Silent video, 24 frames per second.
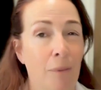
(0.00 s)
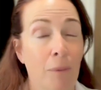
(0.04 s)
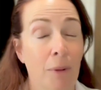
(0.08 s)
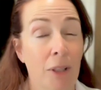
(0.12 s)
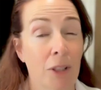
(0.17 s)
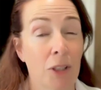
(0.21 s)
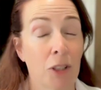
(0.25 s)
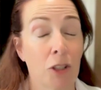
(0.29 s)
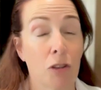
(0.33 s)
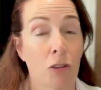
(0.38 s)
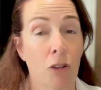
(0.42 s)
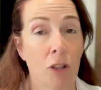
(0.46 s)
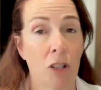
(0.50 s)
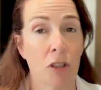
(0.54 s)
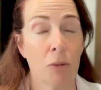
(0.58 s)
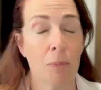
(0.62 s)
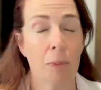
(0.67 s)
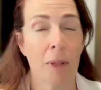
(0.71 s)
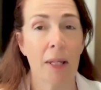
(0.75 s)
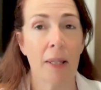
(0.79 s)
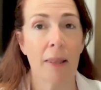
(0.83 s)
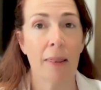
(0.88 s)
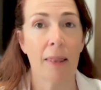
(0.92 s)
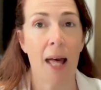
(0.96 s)
which, trust
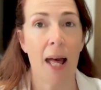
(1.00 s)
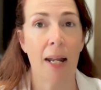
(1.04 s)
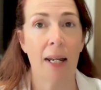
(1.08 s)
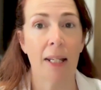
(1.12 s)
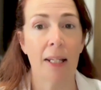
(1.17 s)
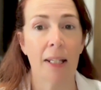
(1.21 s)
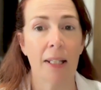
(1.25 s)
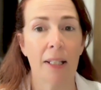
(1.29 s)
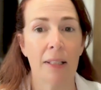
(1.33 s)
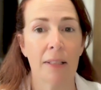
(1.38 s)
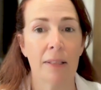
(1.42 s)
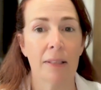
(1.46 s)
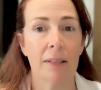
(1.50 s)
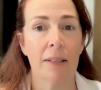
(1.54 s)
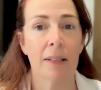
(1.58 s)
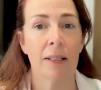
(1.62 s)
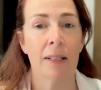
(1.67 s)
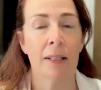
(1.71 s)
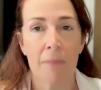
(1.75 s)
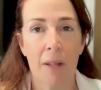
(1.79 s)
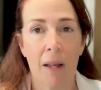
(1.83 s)
me, that has